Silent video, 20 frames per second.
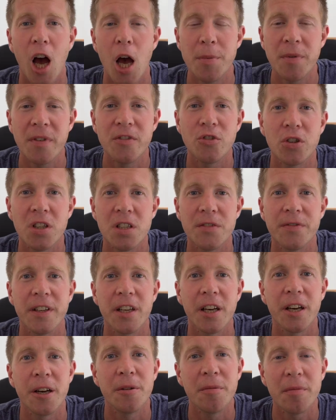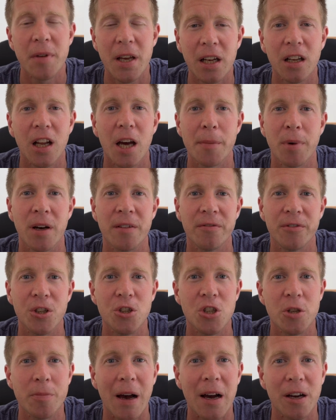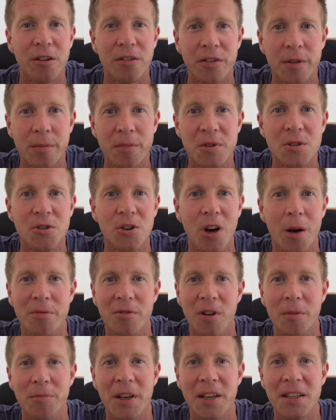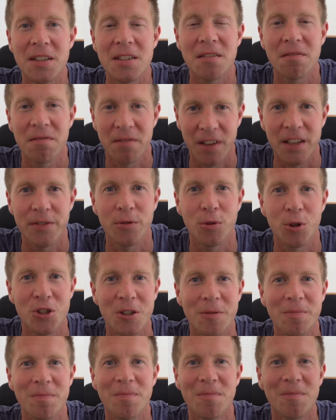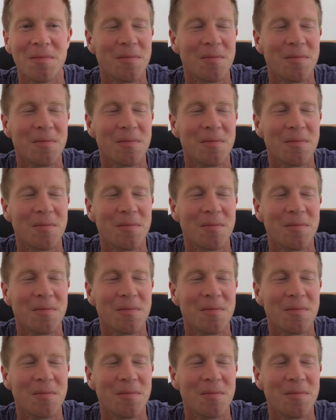Hope you enjoyed this video. Hit the like button for YouTube algorithm and subscribe for updates. Thank you for watching.